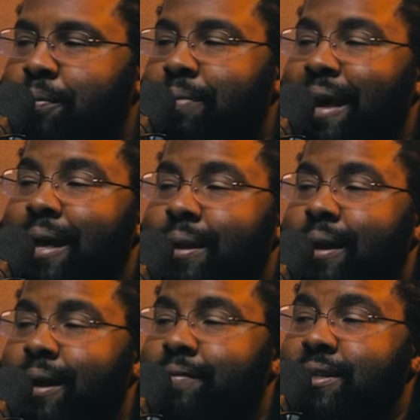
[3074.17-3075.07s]
pay a
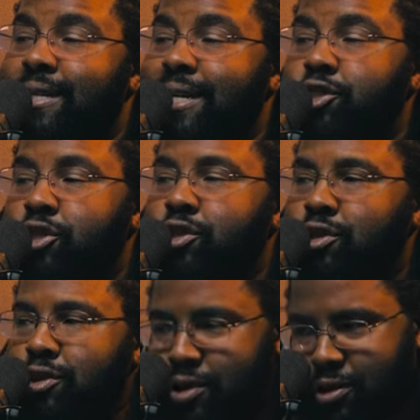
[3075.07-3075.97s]
lot of
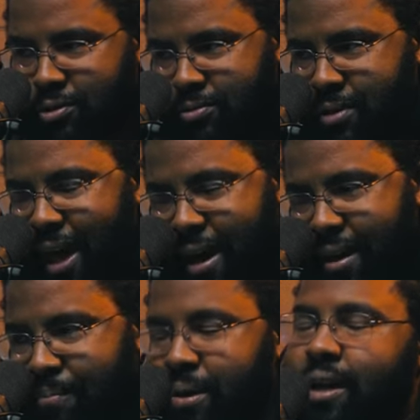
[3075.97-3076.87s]
attention to that.
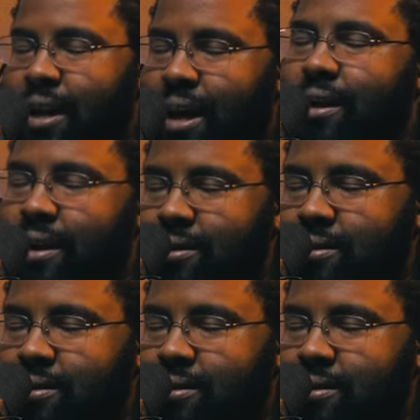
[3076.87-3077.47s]
Yeah, but yeah, yes.